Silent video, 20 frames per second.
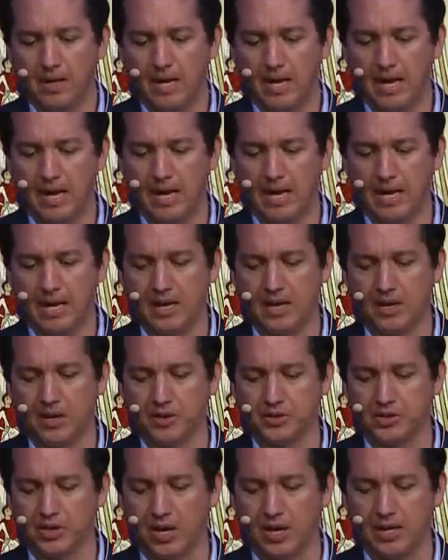and
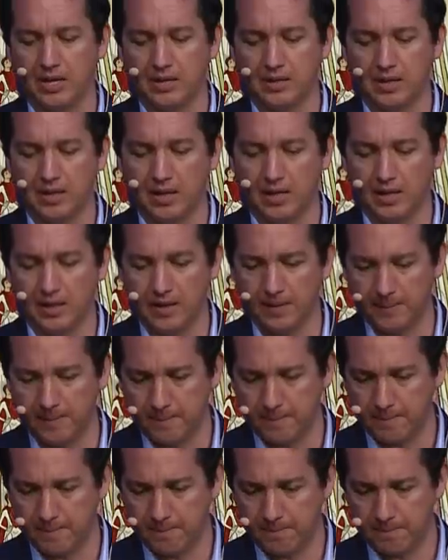or sorry,
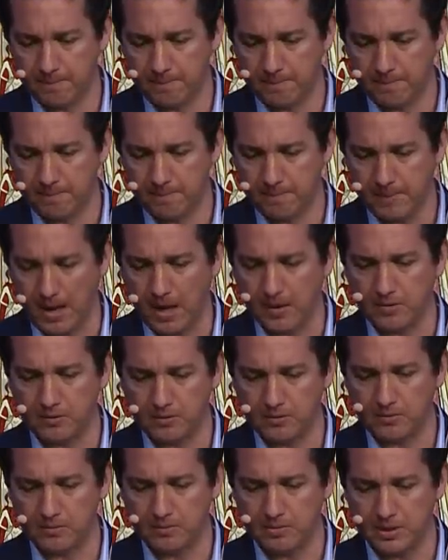um, yeah,
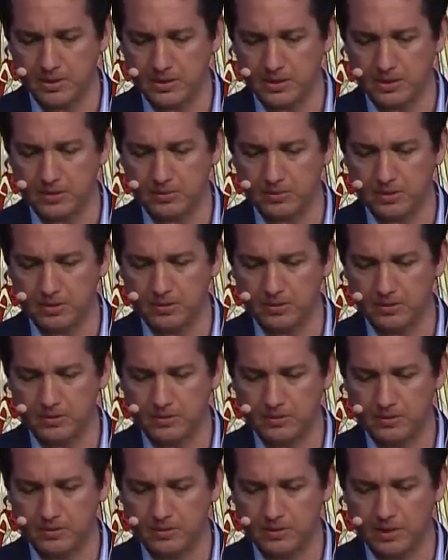BC three.
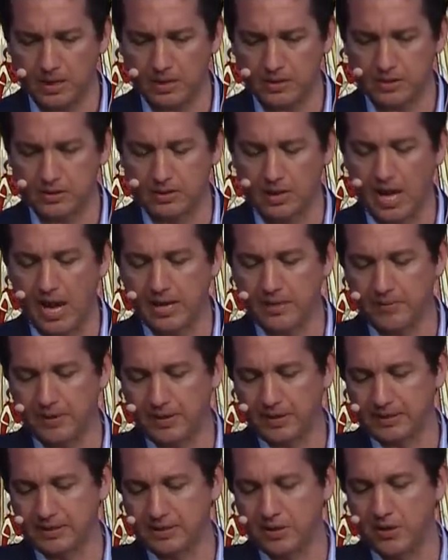Yeah, it's line. I
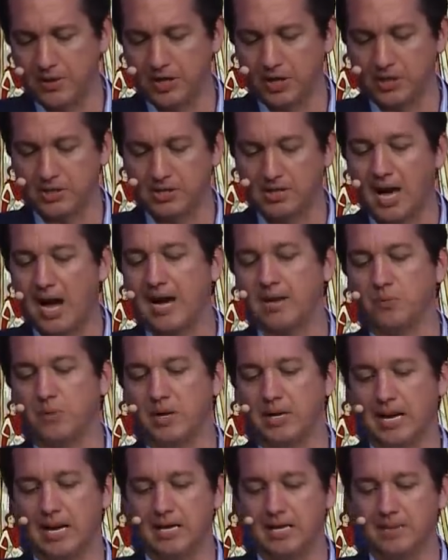got the note here. It's line
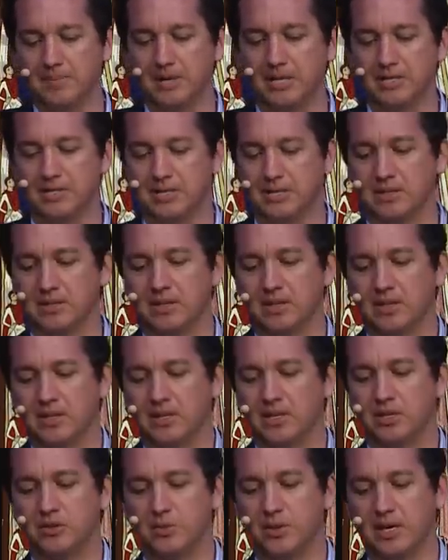180, but it's in
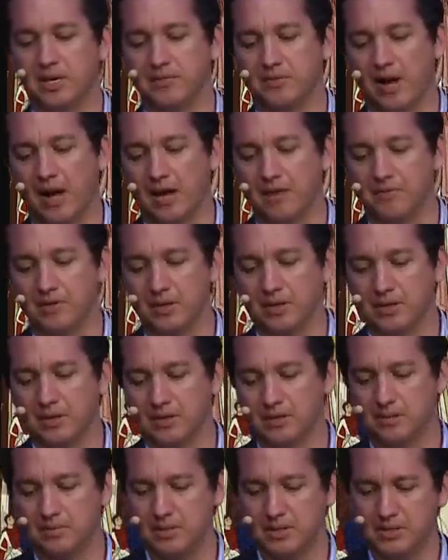385 uh,
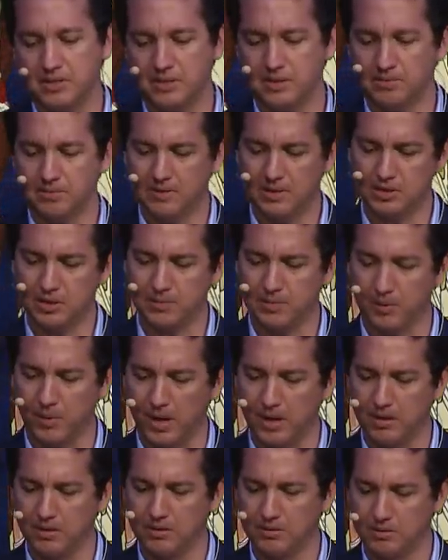BC. That should be
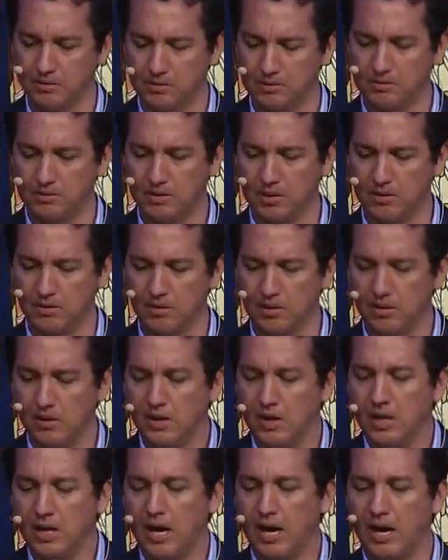right. Yeah.
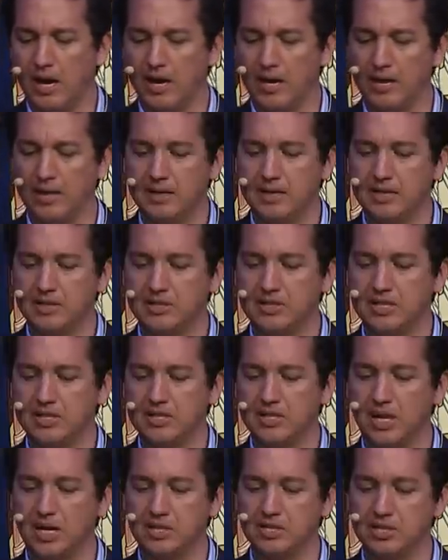Uh, it, he
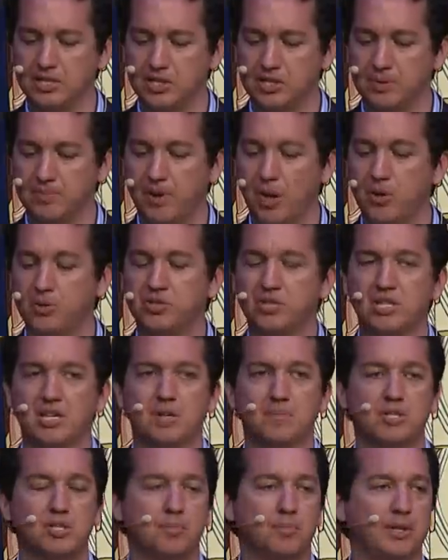talks in the
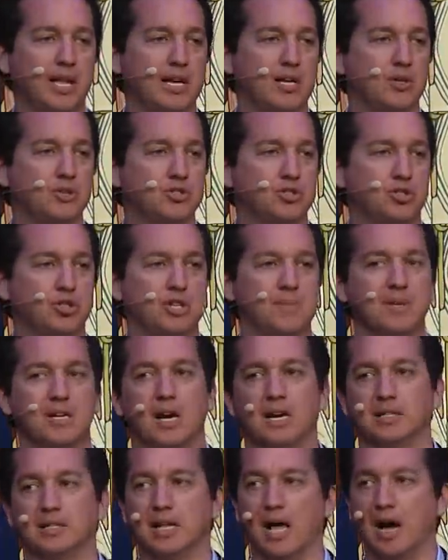symposium is Plato's treatment
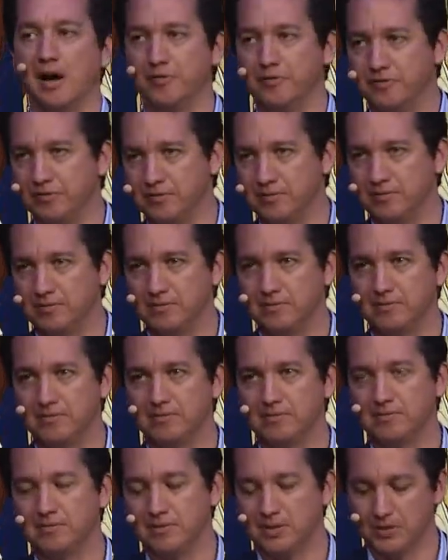on love.
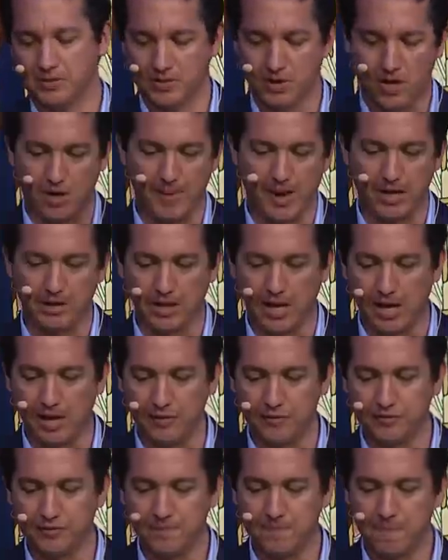It's all about
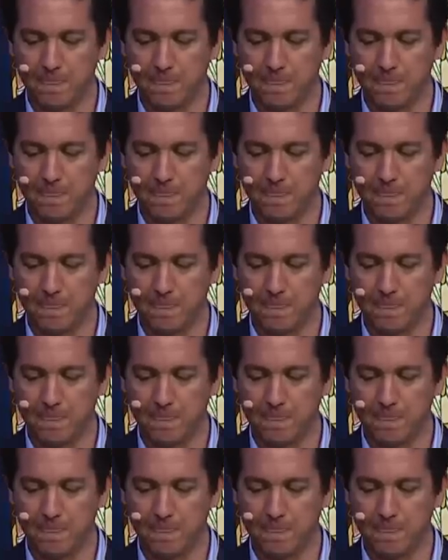love.